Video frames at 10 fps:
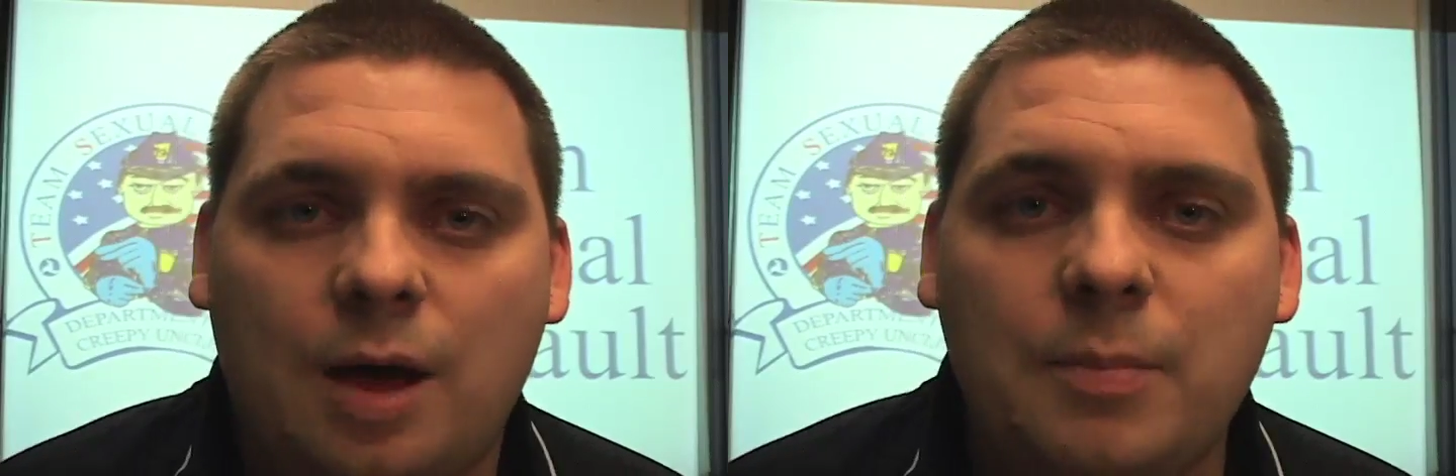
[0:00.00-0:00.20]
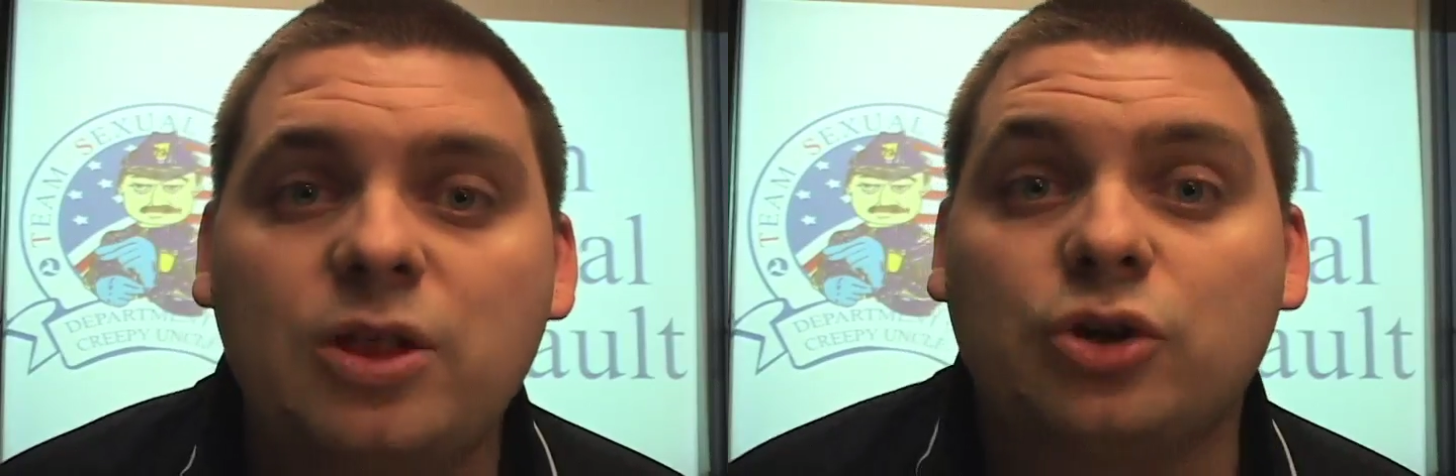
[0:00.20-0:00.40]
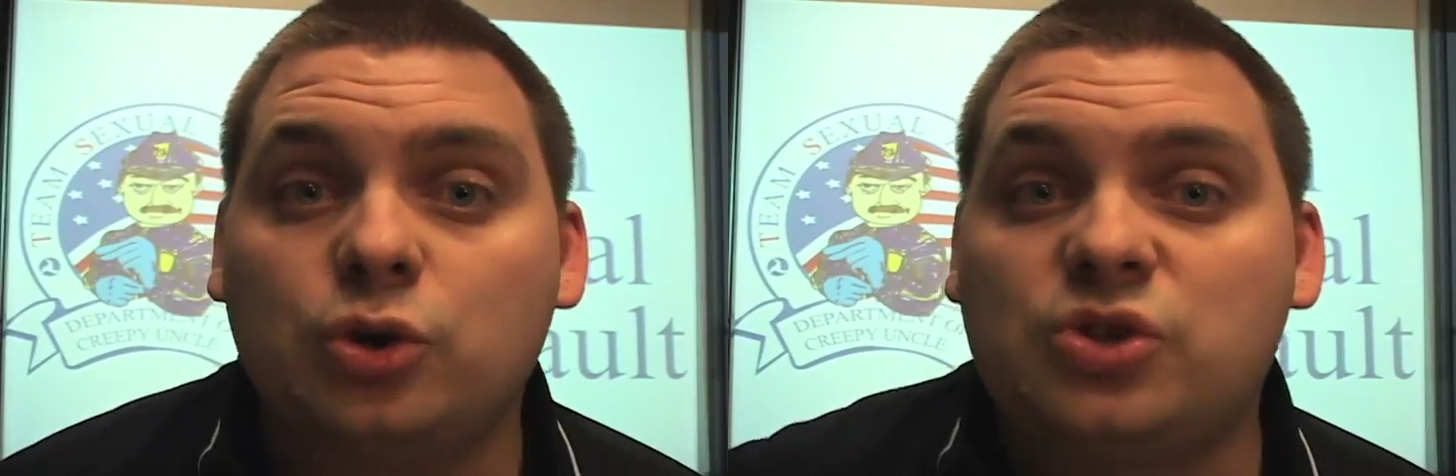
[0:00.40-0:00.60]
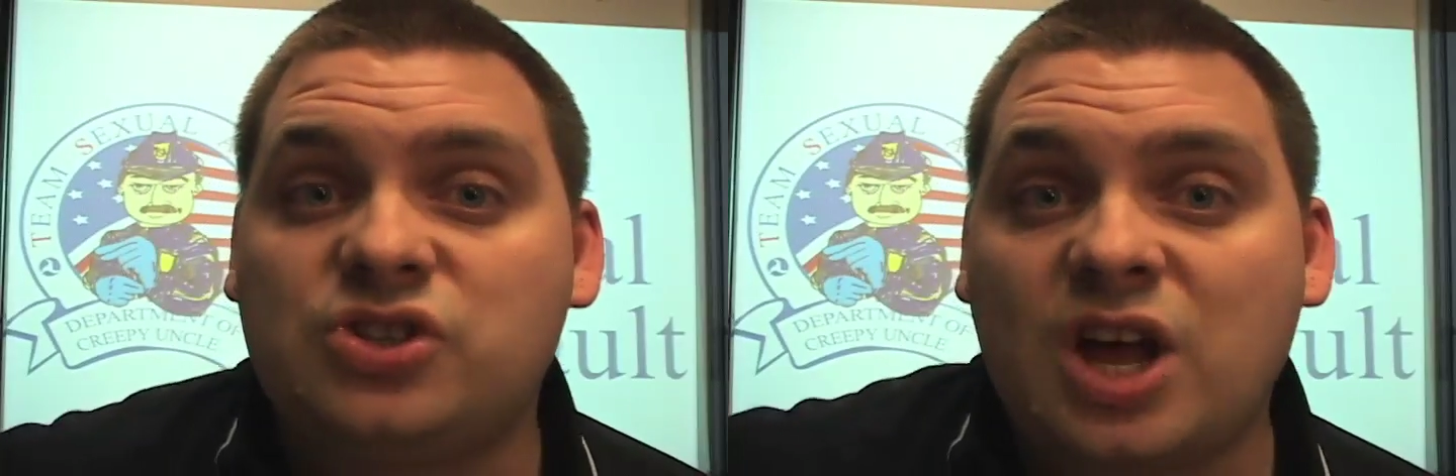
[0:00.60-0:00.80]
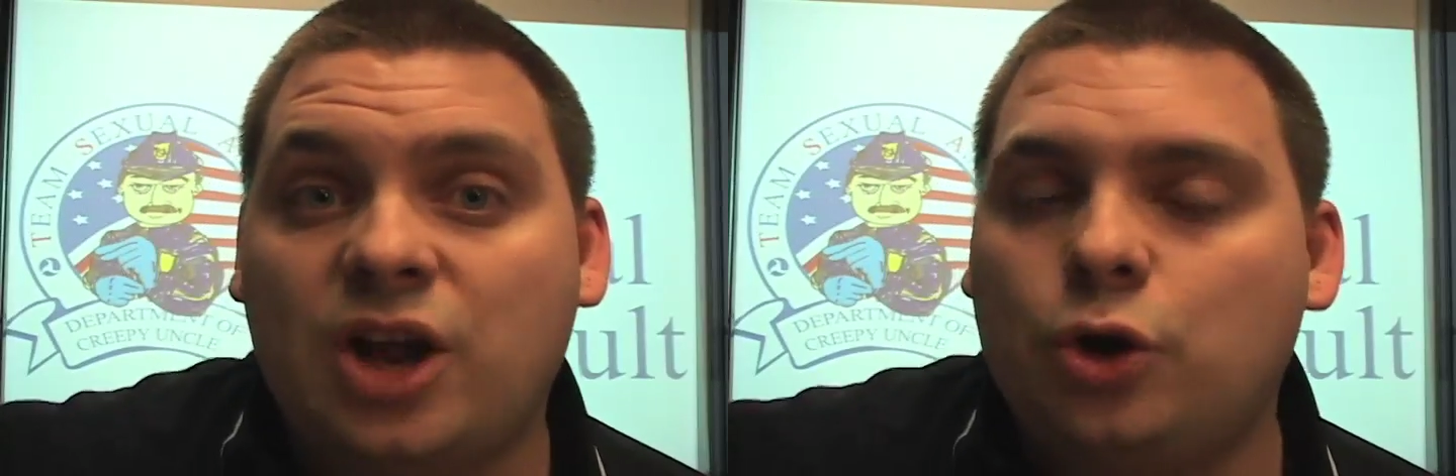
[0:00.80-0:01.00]
A mother whose
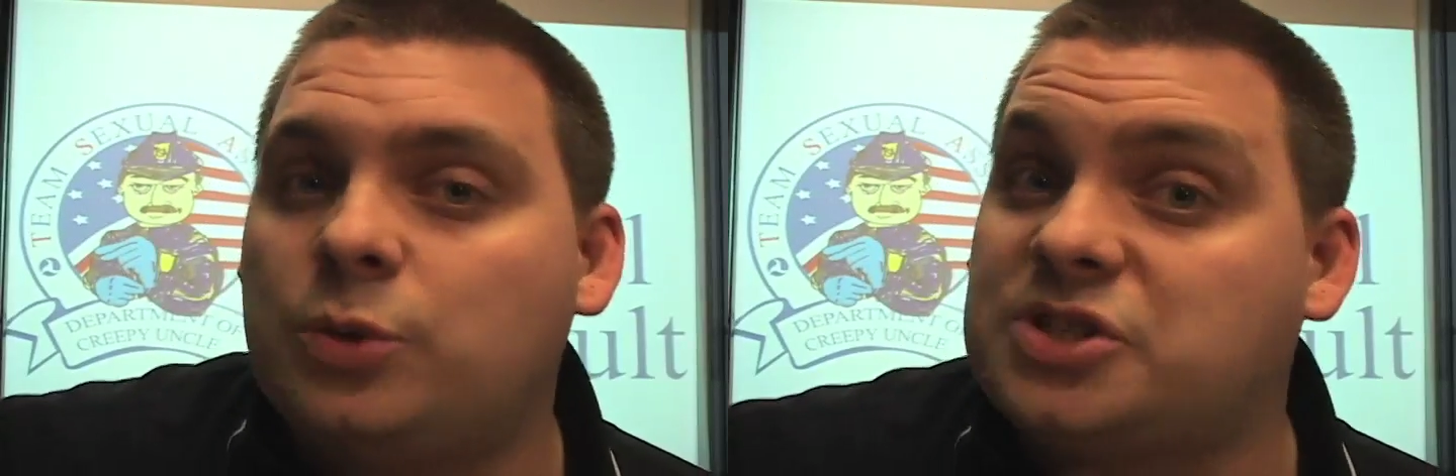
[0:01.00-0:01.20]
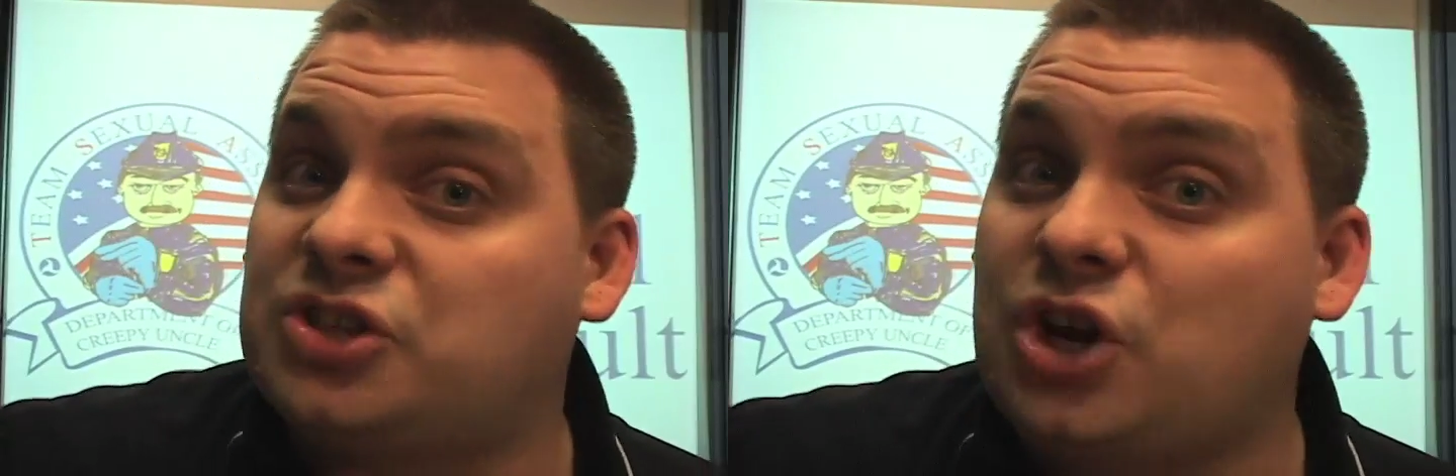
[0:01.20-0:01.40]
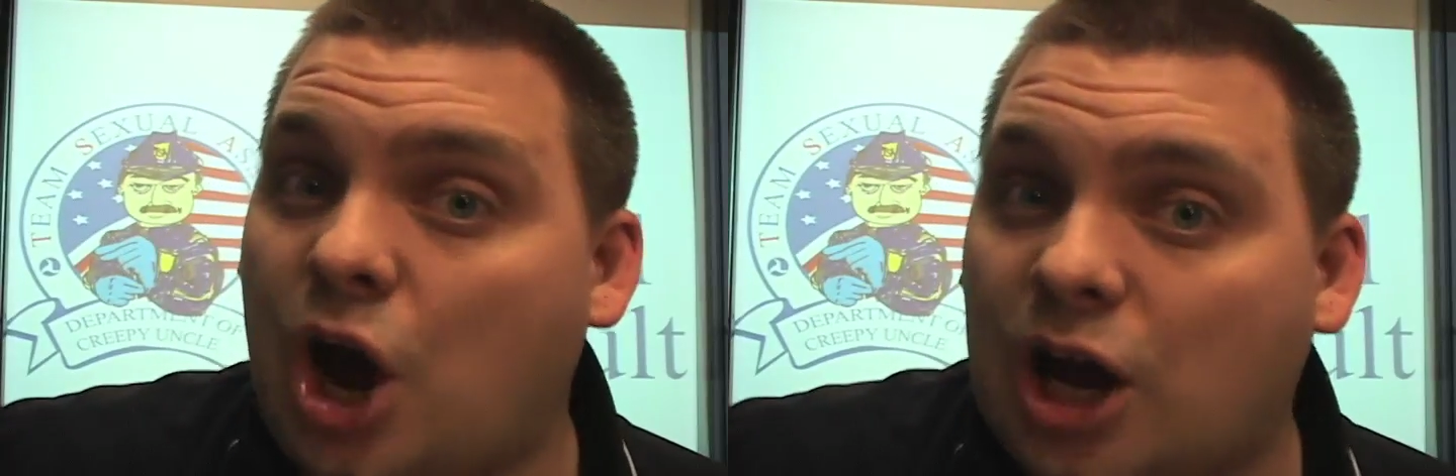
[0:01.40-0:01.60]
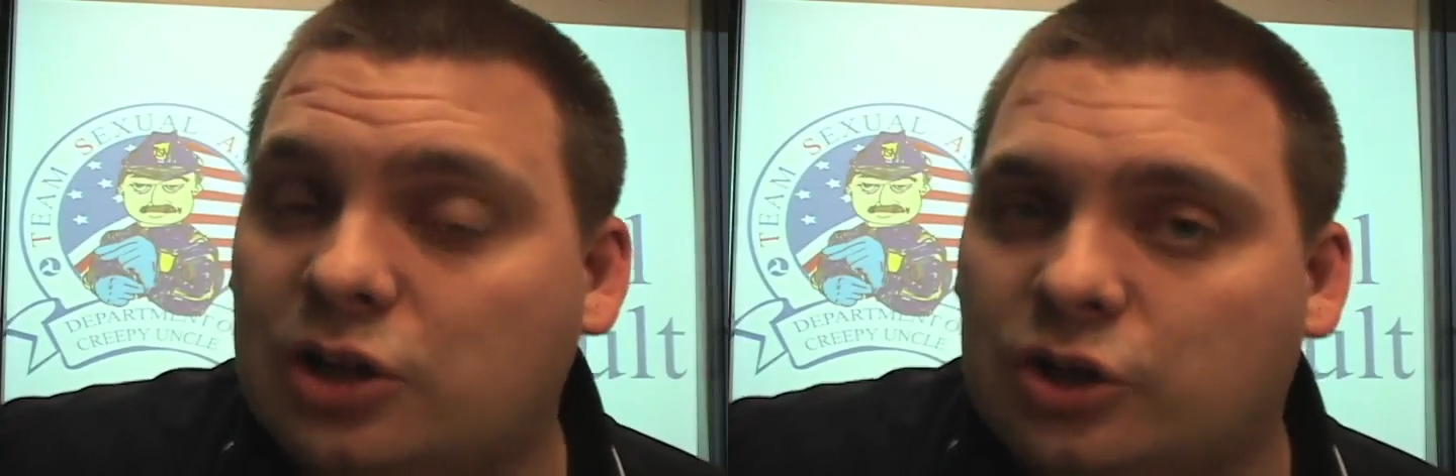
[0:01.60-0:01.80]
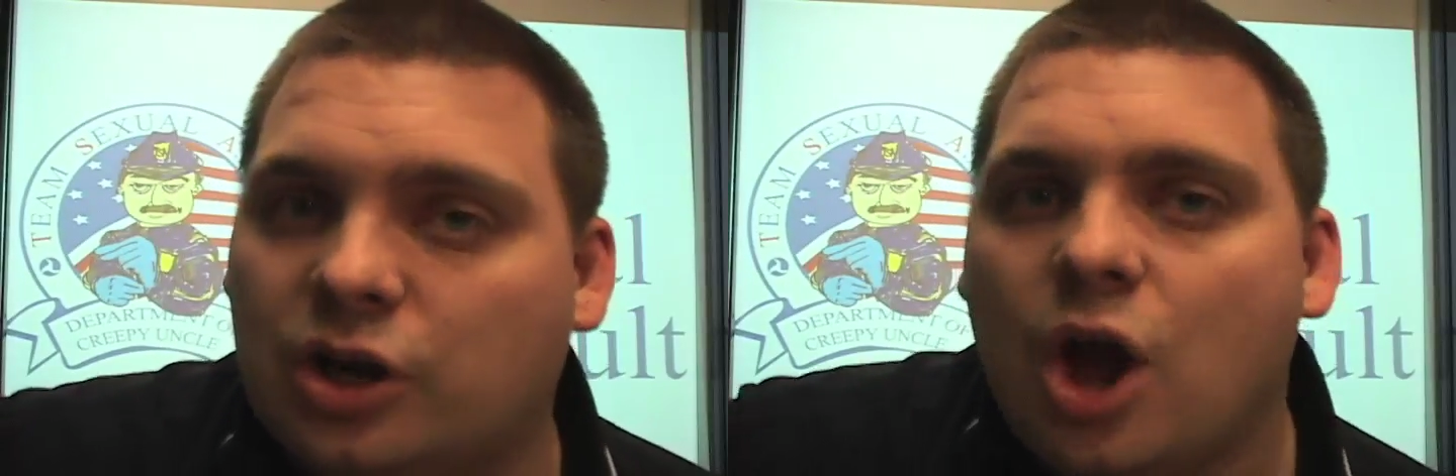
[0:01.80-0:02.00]
son, who was a
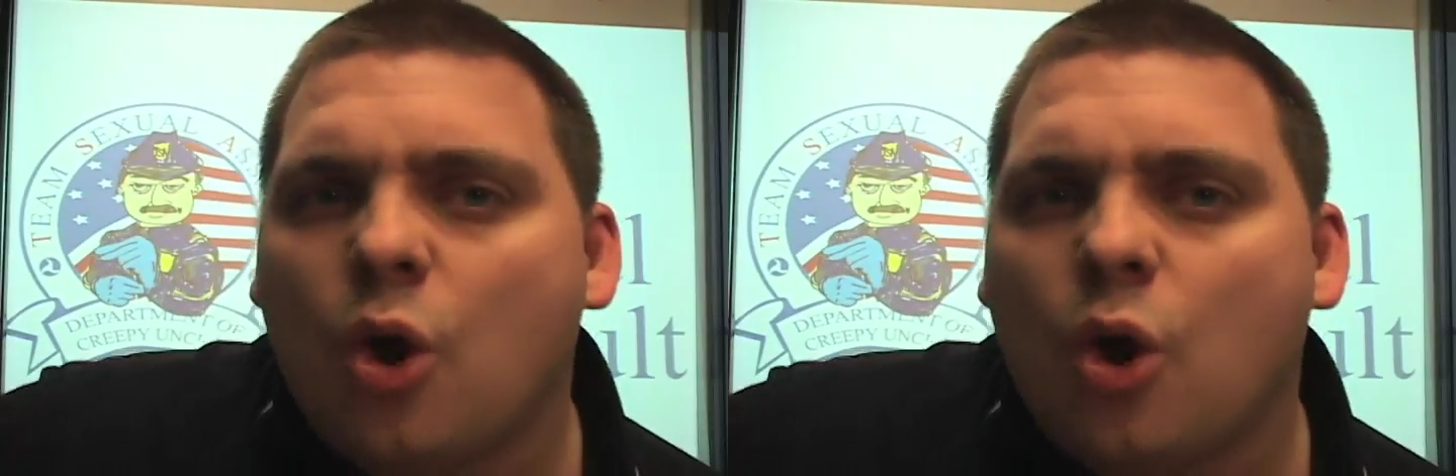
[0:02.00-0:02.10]
toddler,